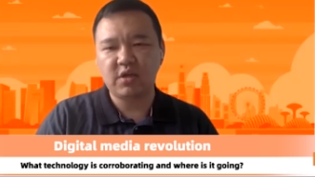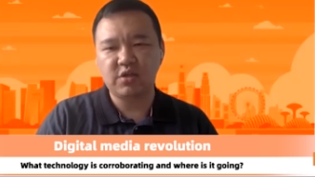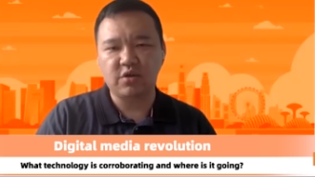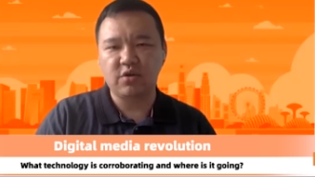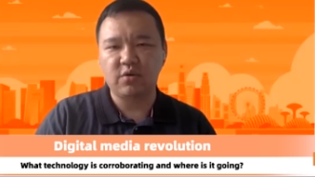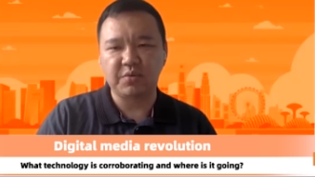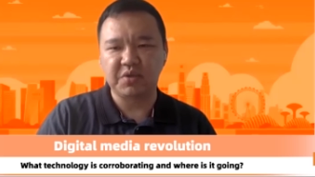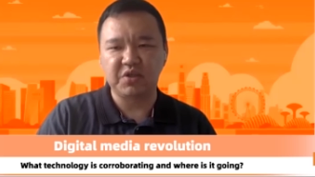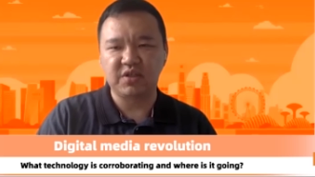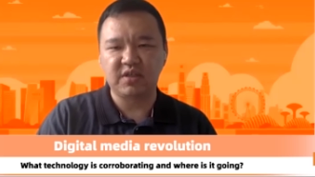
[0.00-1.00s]
weeks ago,
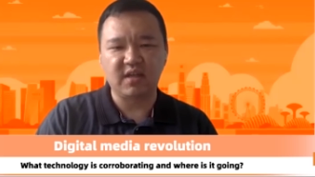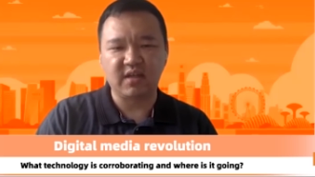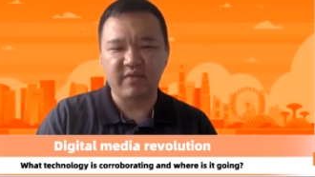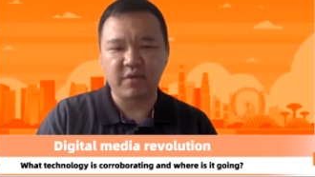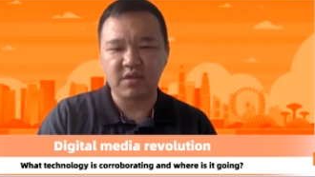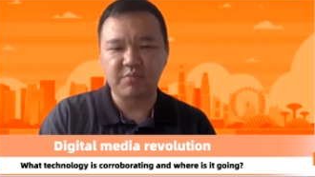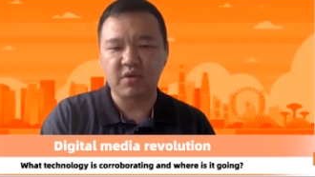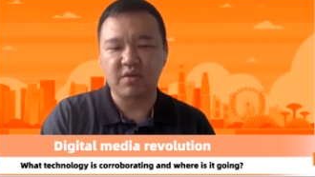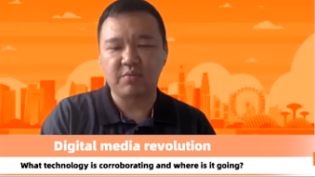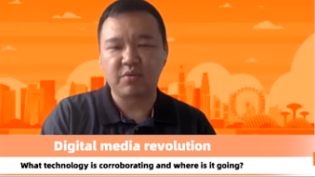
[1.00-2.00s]
I was just did a very
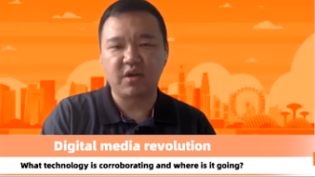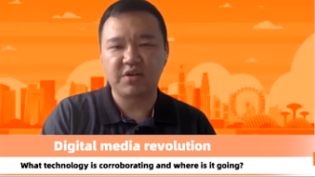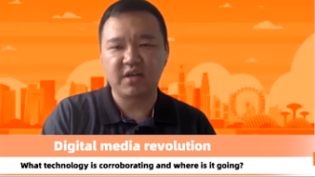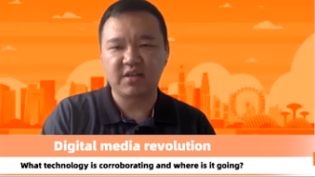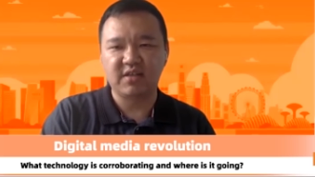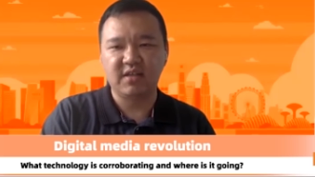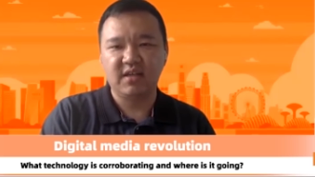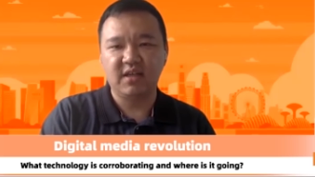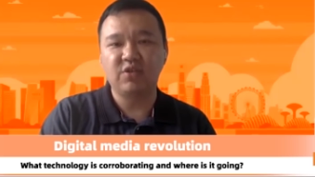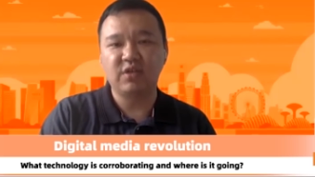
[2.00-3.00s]
small little project,
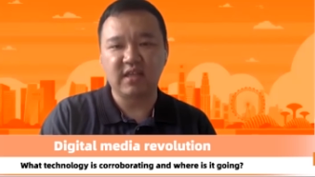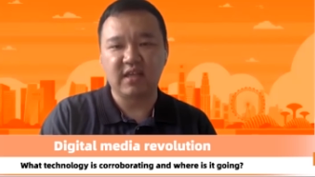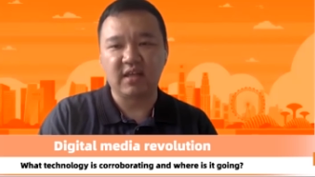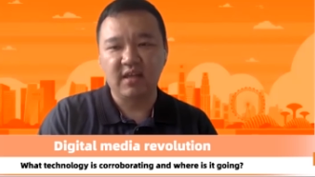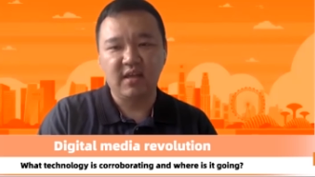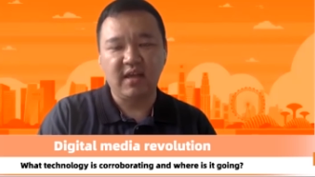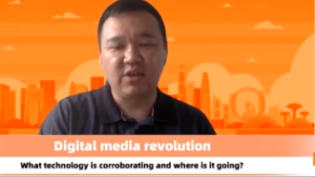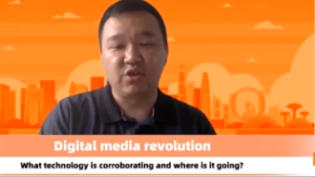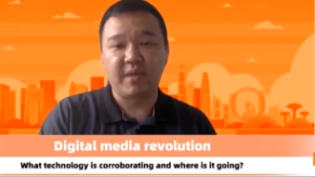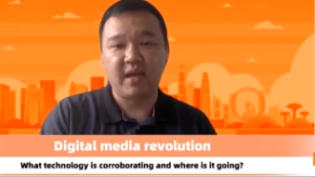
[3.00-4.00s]
interesting
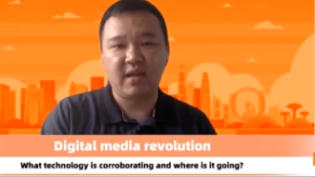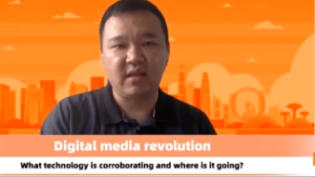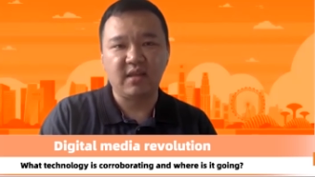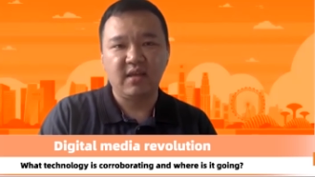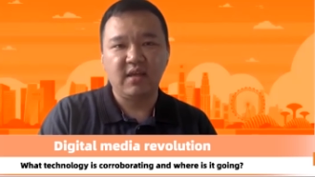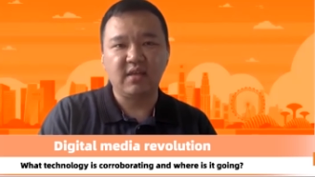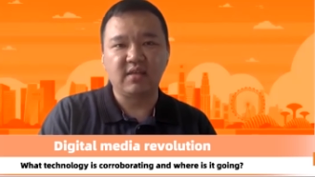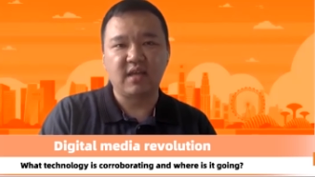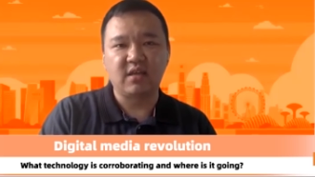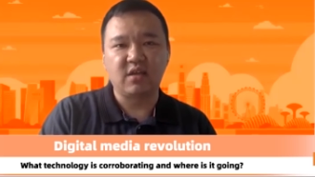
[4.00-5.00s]
in Japan,
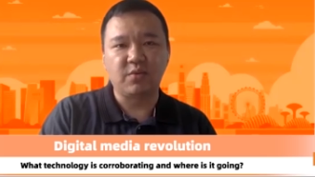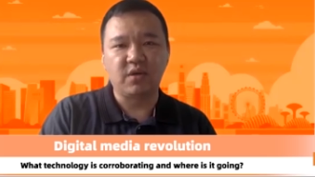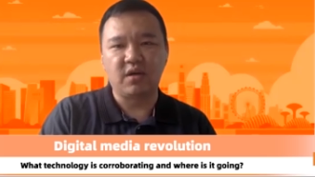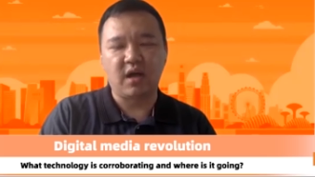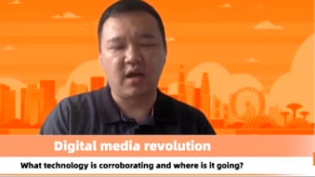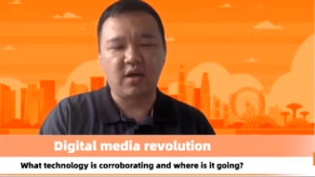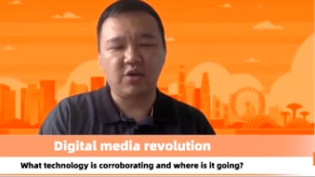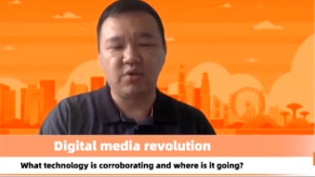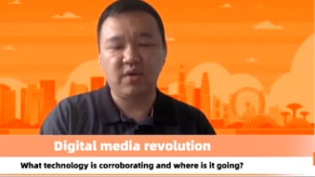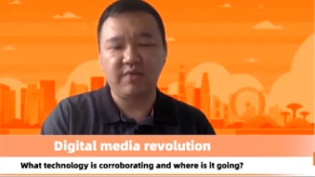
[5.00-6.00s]
is that uh, we're uh,
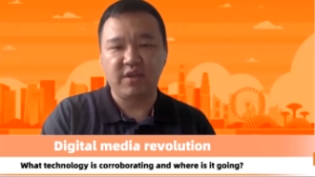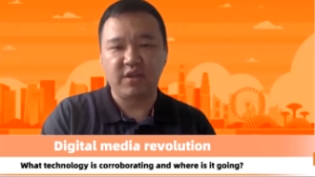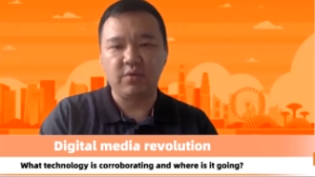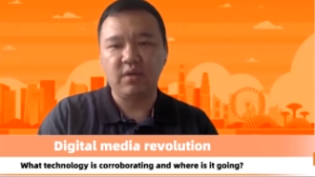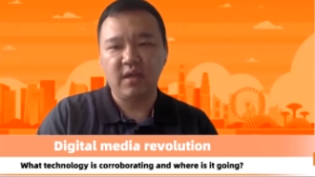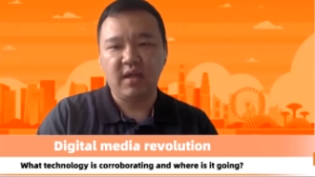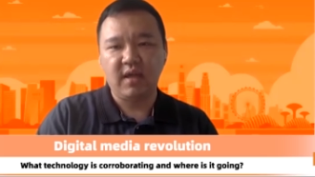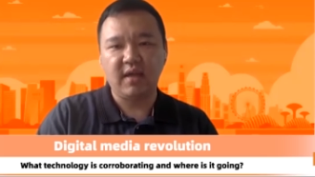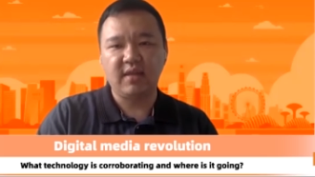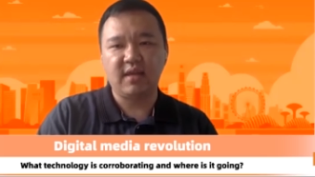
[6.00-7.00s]
shooting a video,
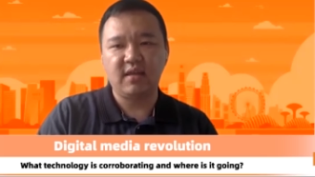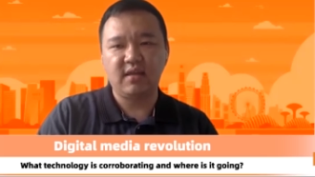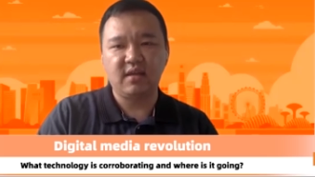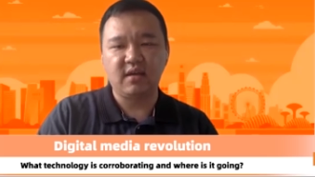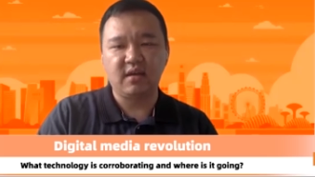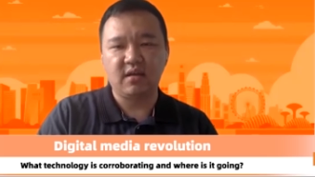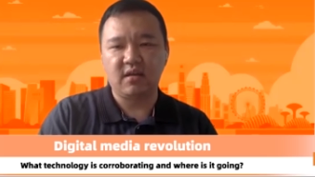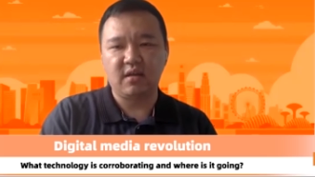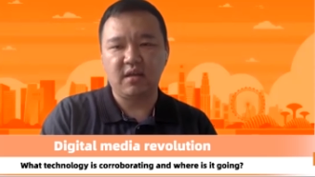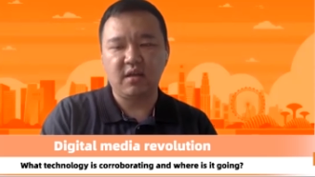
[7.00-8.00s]
and then the
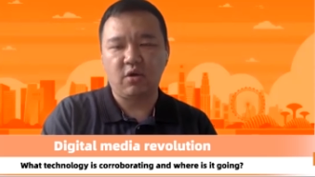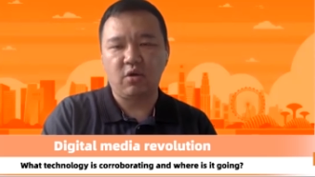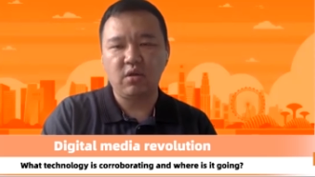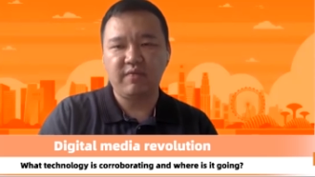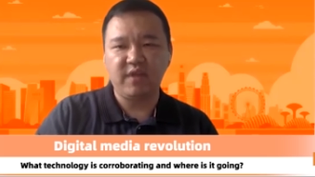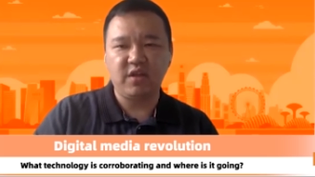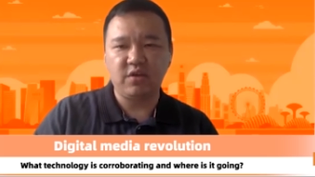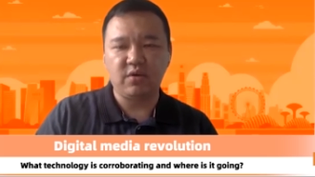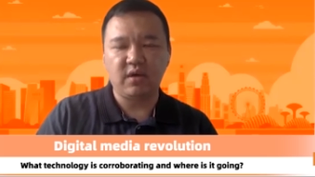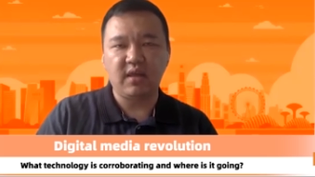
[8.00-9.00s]
in all the
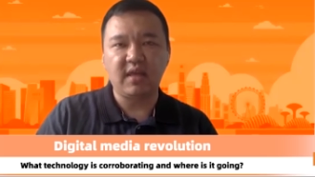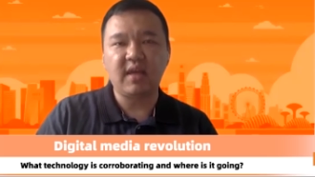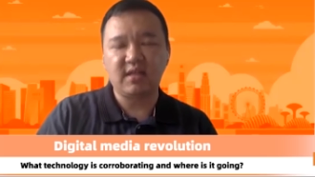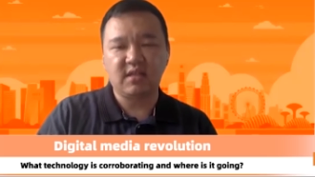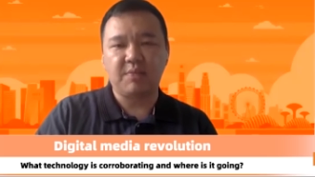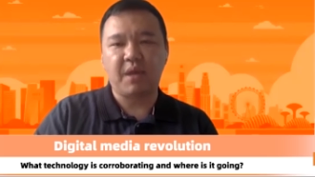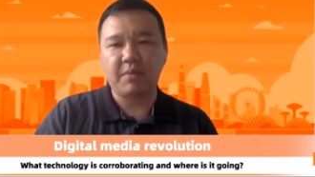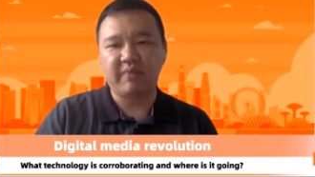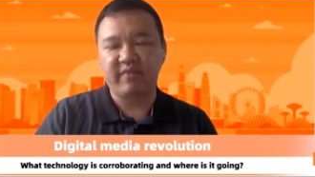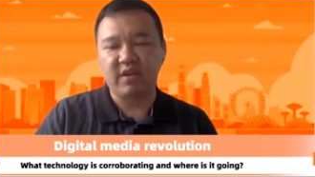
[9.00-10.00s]
video that is the
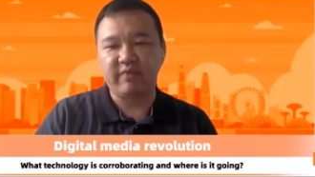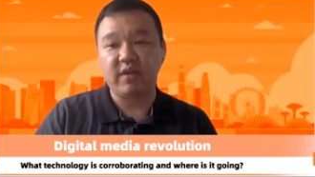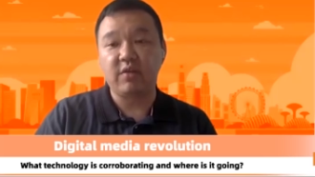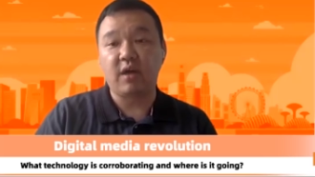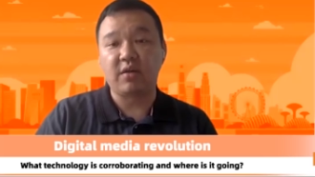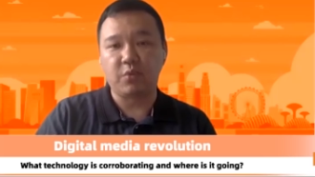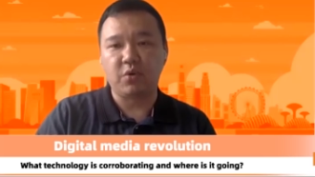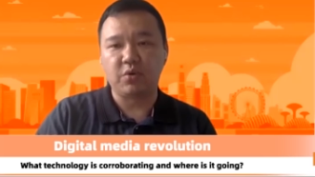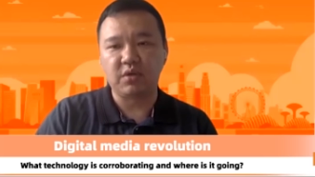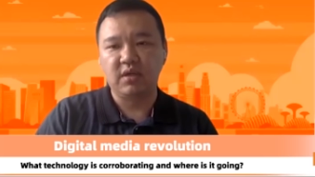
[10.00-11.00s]
public video on the
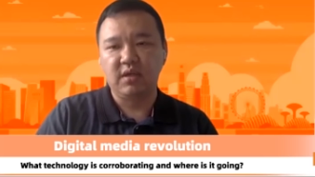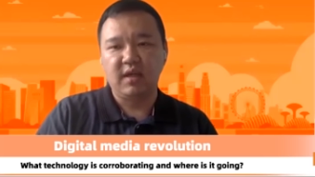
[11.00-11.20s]
road,